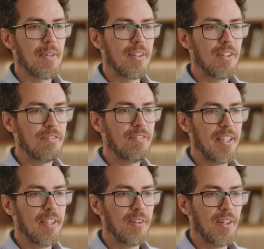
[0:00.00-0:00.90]
you
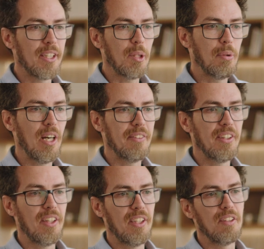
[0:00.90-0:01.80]
feel like you're private
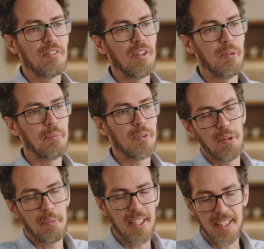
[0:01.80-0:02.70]
not only from your
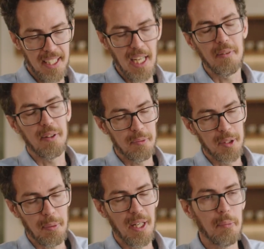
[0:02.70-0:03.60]
immediate neighbour
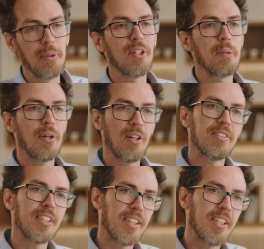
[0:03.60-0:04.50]
as part of the building, but
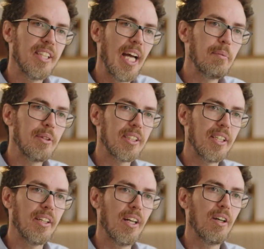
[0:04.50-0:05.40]
obviously the neighbours
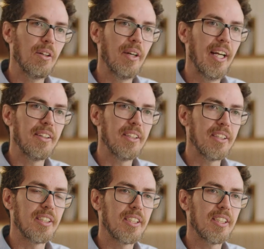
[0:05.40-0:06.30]
that are around
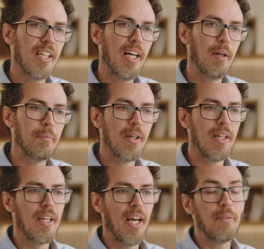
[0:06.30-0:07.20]
us.
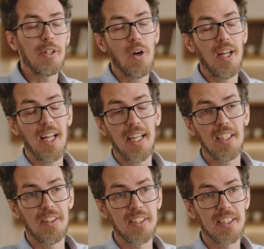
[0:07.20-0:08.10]
And we're quite
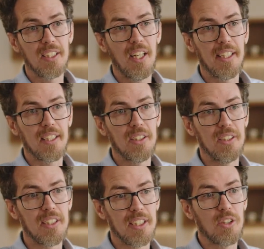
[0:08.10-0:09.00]
lucky on this site
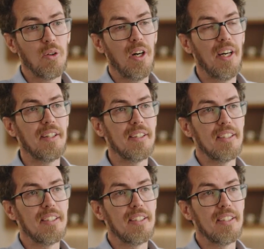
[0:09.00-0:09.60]
because there's quite